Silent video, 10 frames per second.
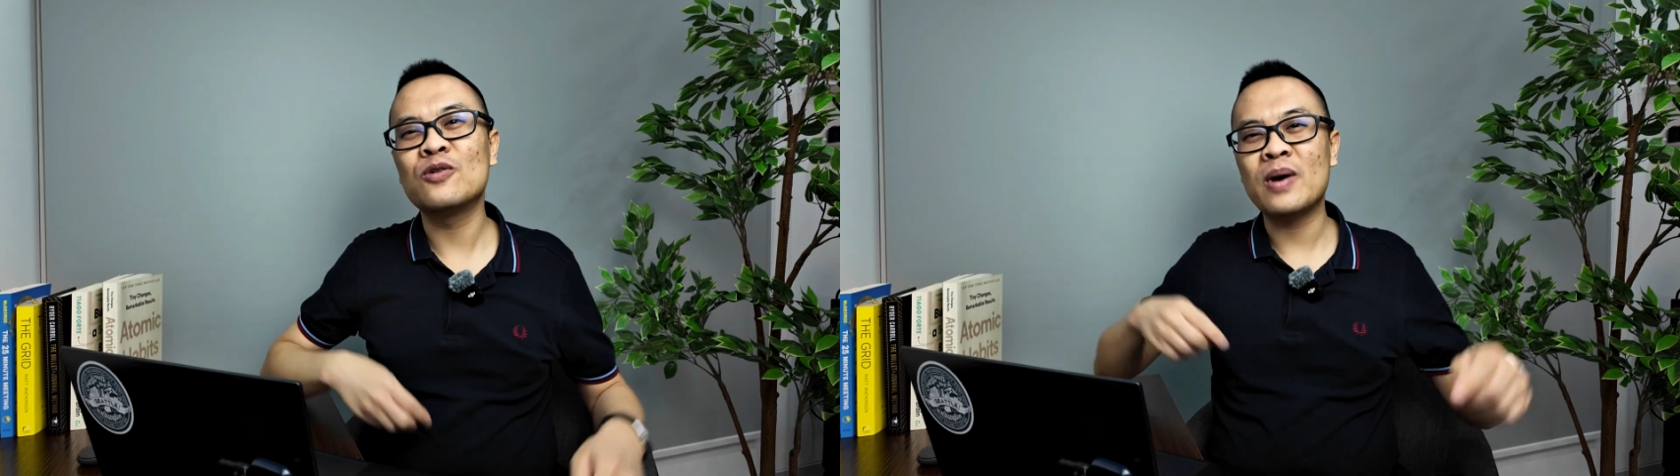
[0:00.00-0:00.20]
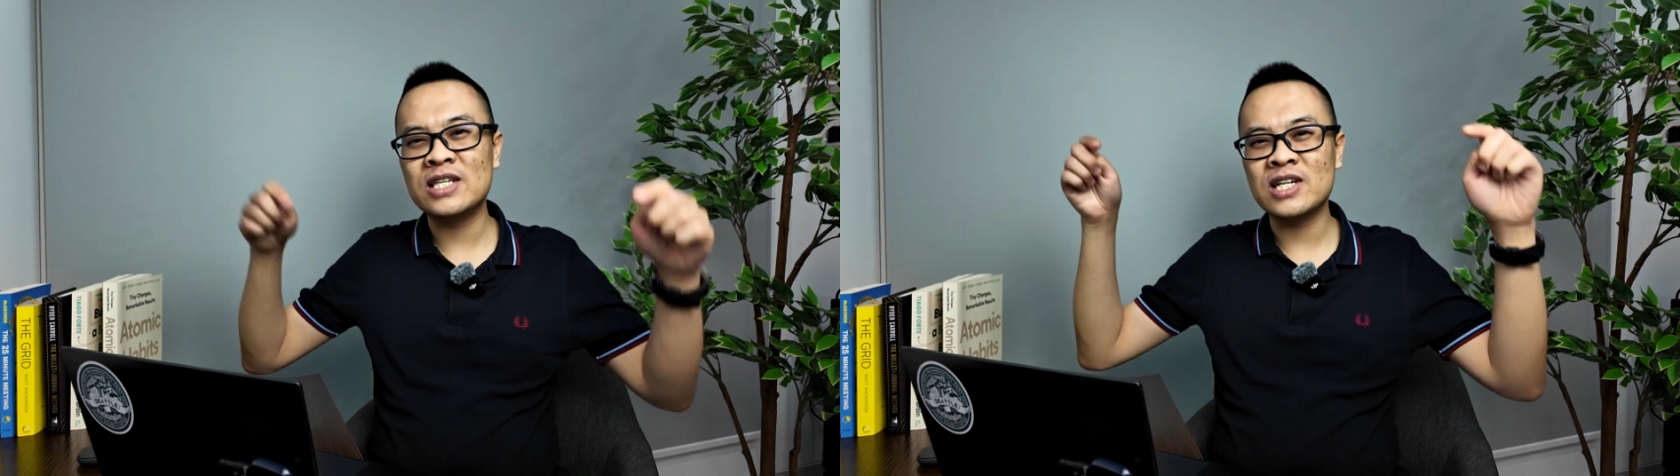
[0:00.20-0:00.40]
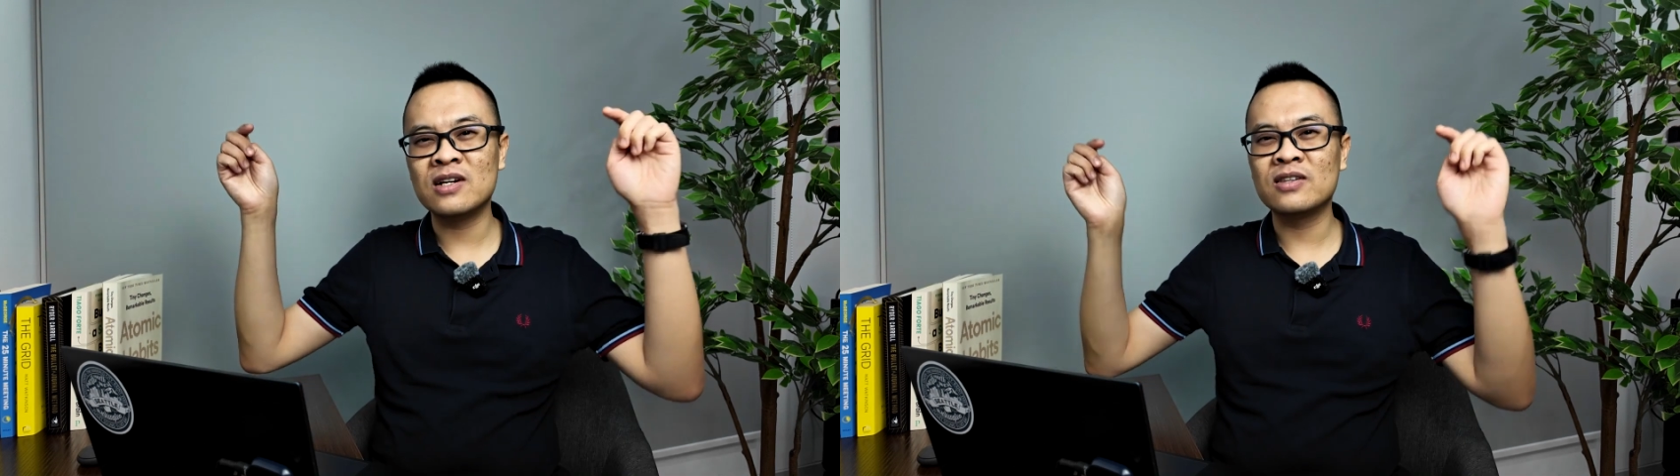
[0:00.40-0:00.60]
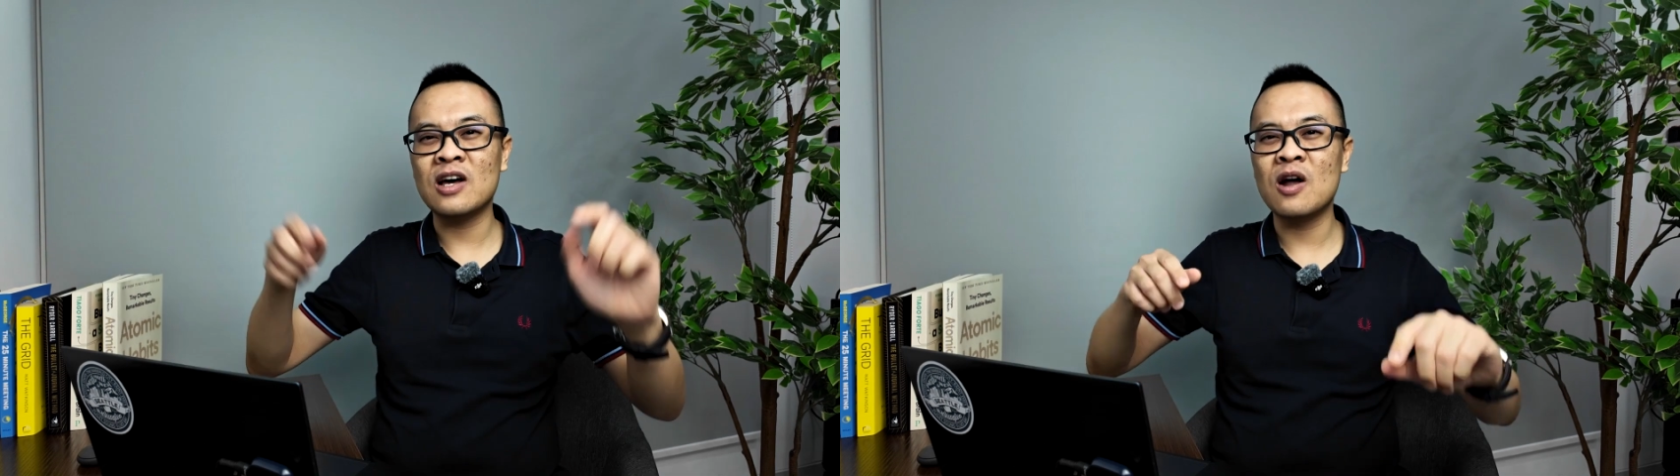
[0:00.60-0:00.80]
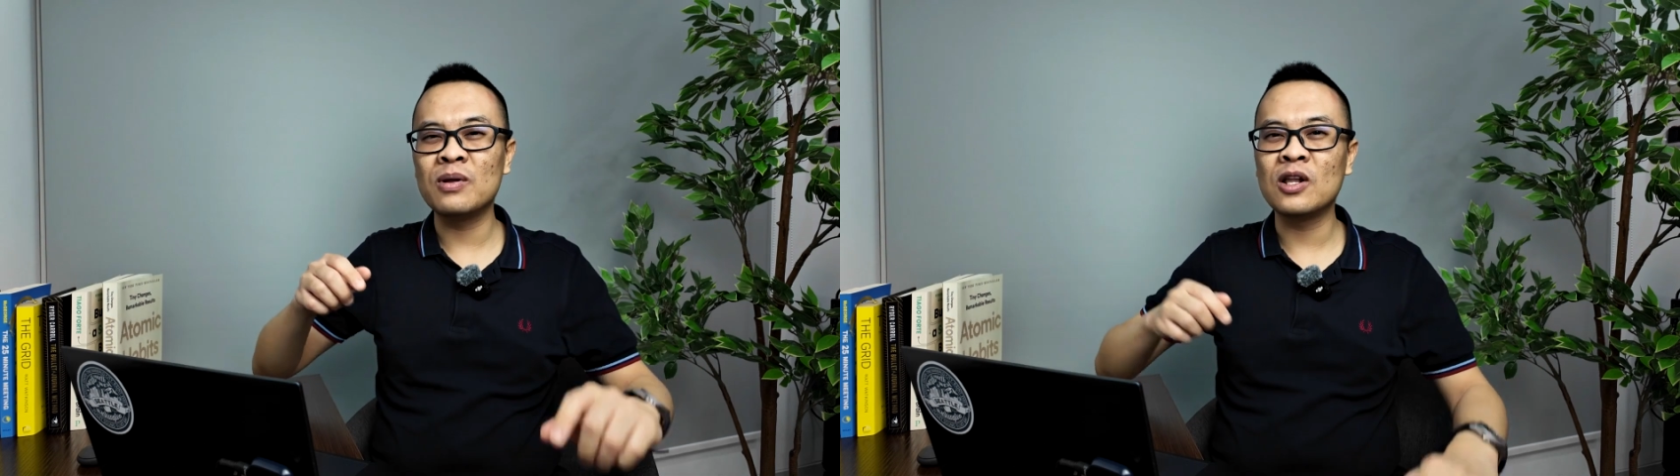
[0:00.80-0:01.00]
to my channel
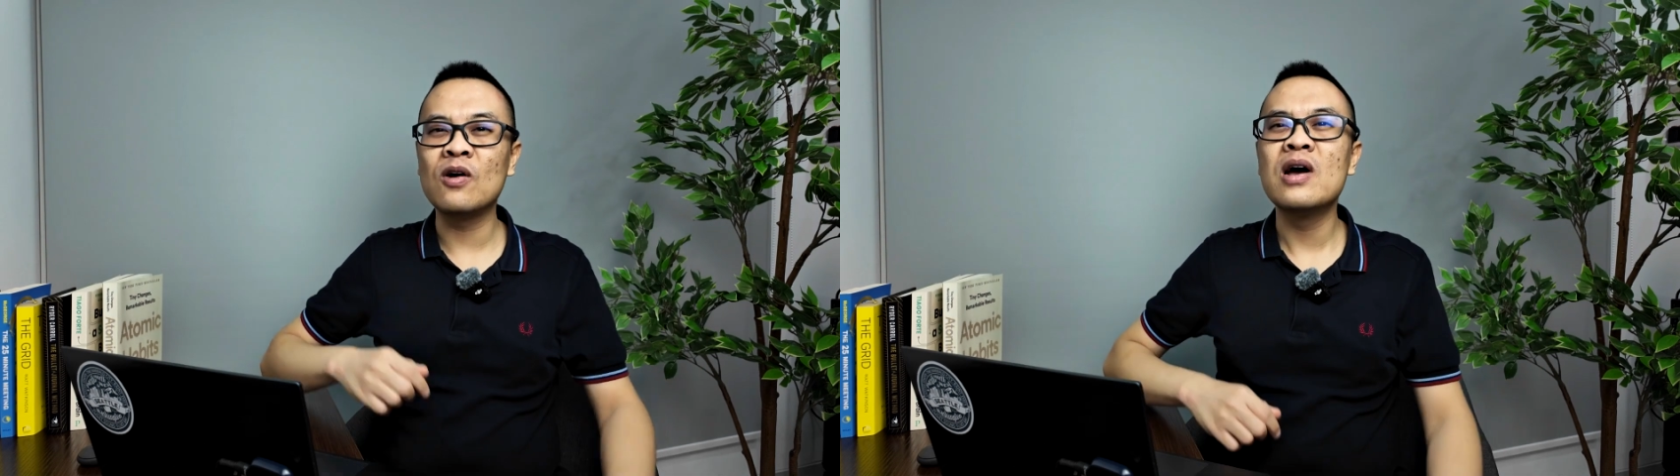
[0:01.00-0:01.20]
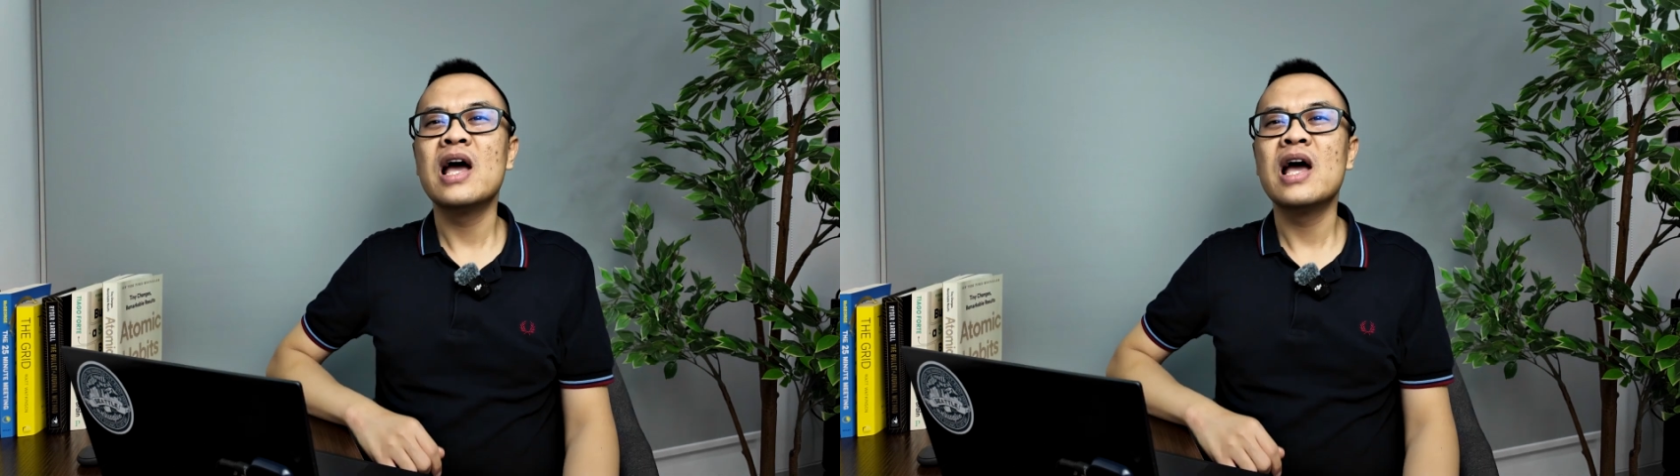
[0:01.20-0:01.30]
down below.